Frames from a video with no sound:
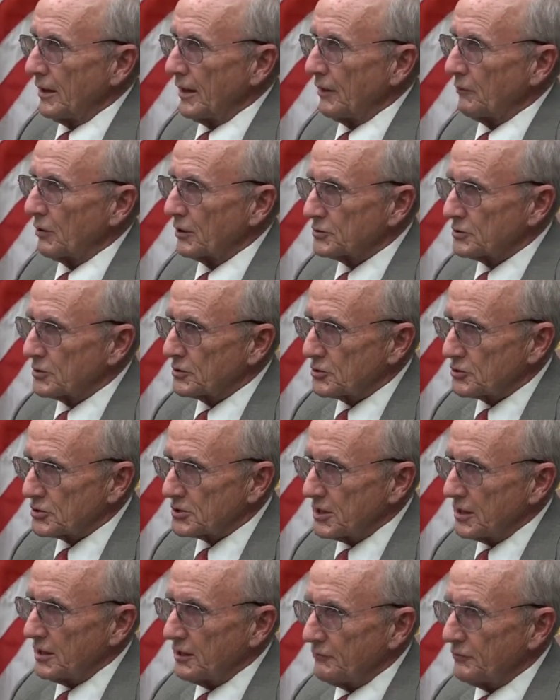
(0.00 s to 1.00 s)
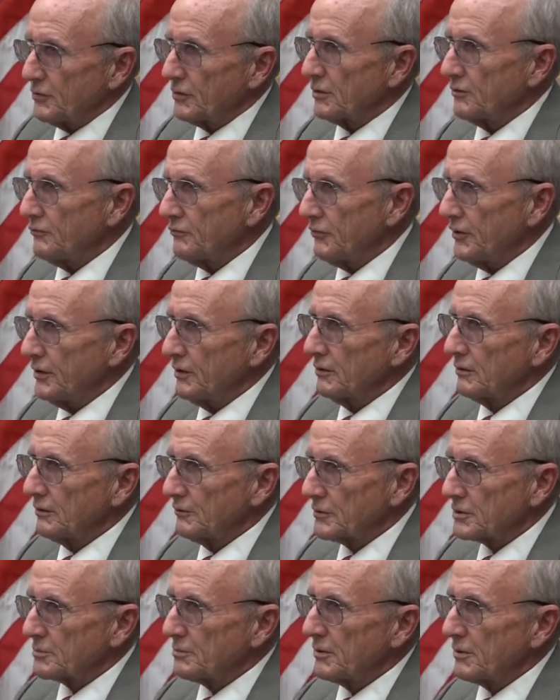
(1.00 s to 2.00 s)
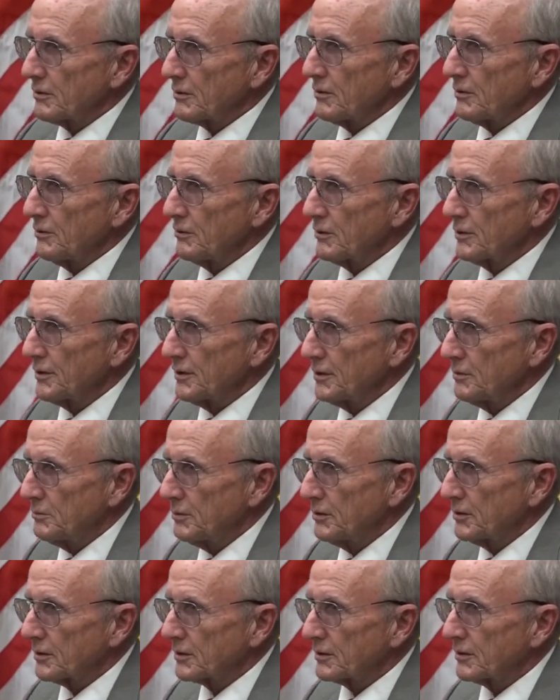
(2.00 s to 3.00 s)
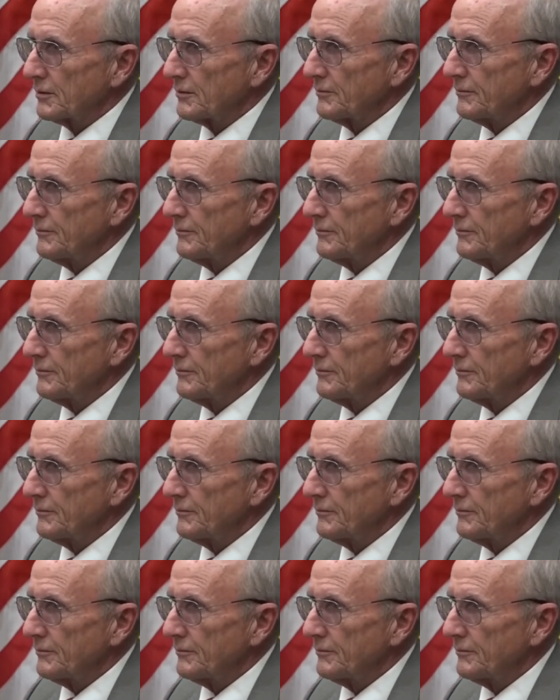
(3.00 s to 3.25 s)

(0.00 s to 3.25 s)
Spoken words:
and I want you to see if you can feel the spirit of war in the book.